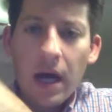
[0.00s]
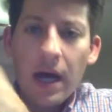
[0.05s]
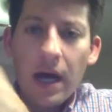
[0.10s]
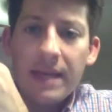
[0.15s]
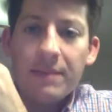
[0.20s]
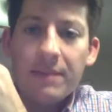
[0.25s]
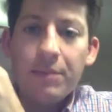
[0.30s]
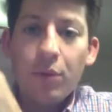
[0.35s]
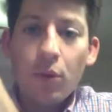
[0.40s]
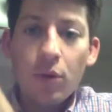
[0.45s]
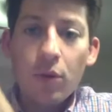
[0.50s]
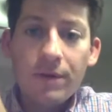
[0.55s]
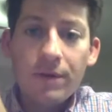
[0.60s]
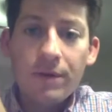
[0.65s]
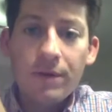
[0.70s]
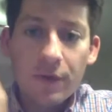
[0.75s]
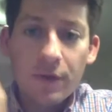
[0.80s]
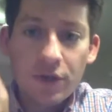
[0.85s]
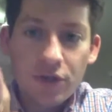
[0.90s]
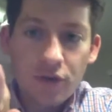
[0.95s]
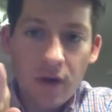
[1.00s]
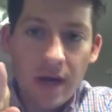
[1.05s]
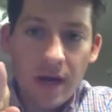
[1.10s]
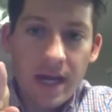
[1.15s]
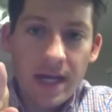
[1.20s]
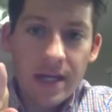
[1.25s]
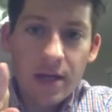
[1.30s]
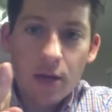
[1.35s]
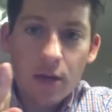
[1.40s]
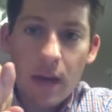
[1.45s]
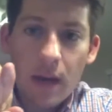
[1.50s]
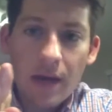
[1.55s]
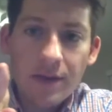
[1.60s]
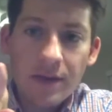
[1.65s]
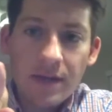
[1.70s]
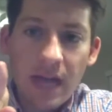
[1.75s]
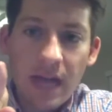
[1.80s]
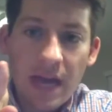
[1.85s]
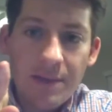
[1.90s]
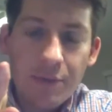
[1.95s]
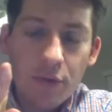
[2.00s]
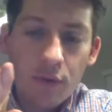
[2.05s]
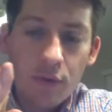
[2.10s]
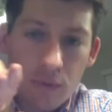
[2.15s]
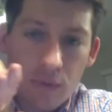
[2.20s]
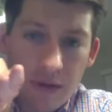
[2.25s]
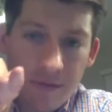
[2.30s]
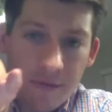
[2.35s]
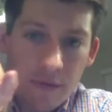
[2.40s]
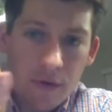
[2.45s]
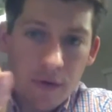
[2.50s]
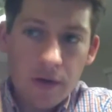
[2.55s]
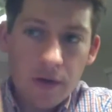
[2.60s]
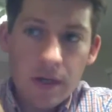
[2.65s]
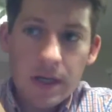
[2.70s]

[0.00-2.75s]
important for trade around the Dnieper River,